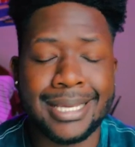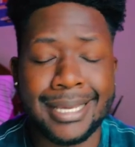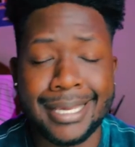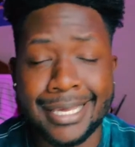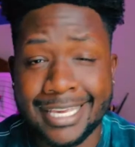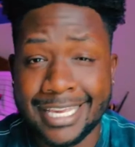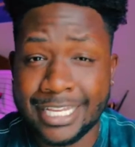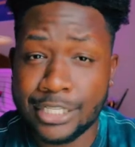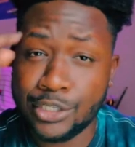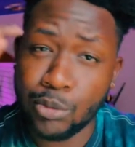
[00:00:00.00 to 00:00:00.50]
like
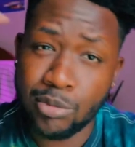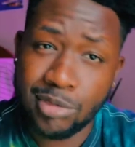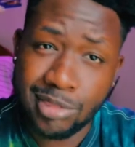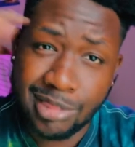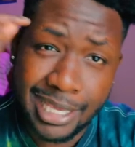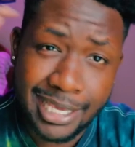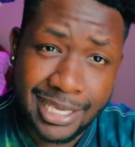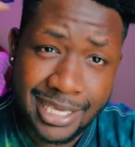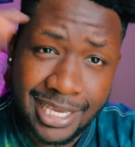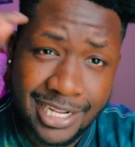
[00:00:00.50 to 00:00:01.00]
it gets you
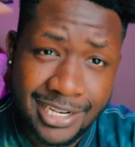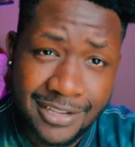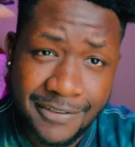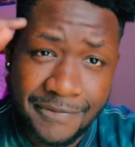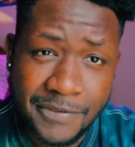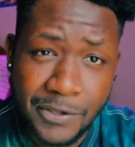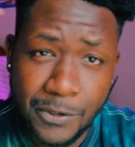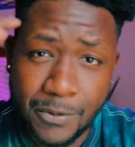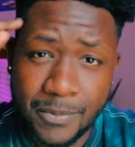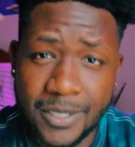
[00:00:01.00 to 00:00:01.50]
thinking, you
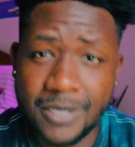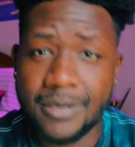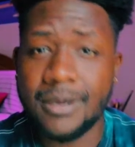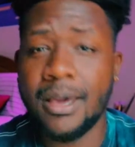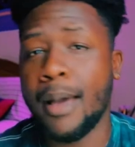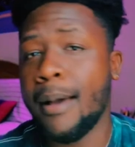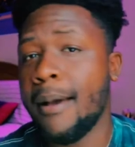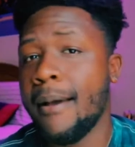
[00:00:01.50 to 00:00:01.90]
feel me?